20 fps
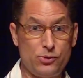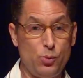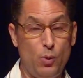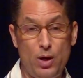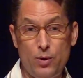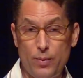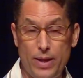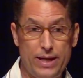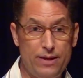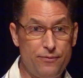Here's
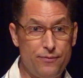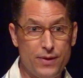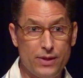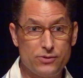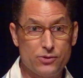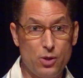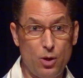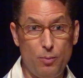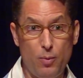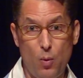one way to
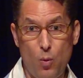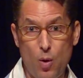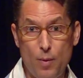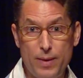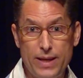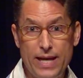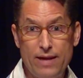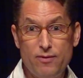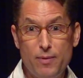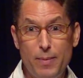fix global
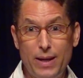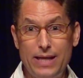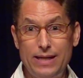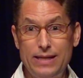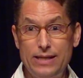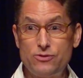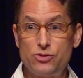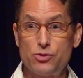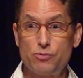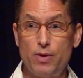warming. Everybody
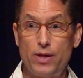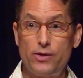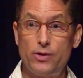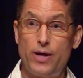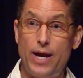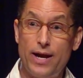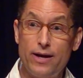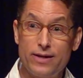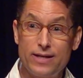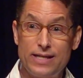needs to run
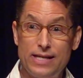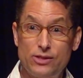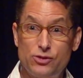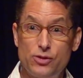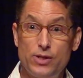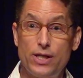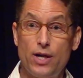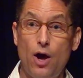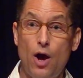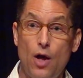their air
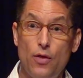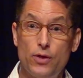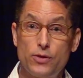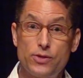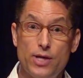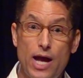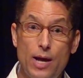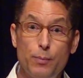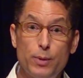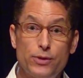conditioning all the
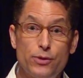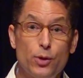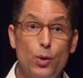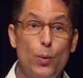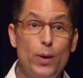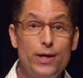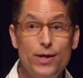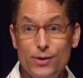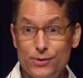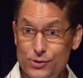time with their
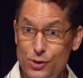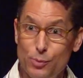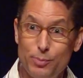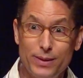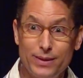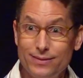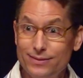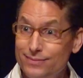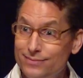windows open.